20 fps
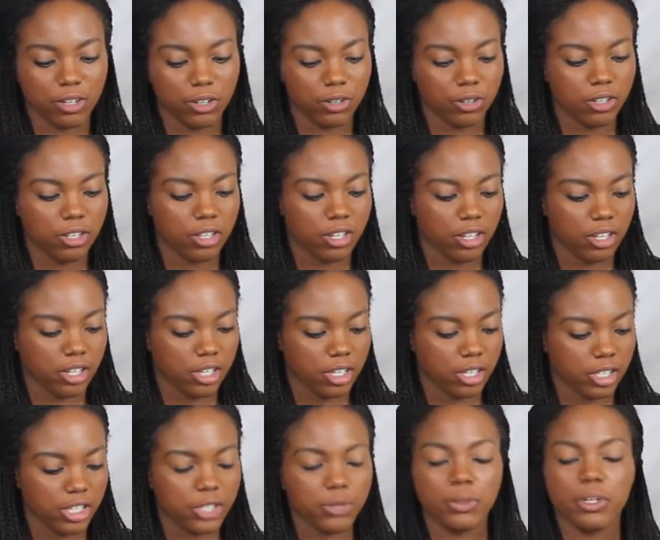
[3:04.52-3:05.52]
So
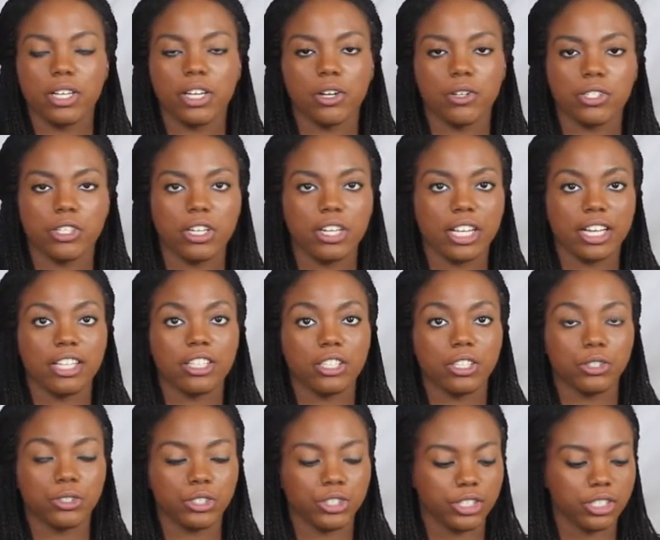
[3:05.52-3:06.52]
this one, it goes on
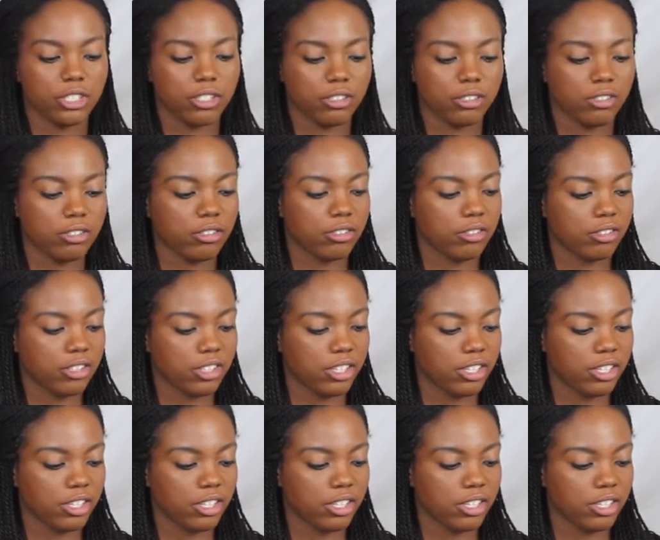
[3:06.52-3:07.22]
like a lotion,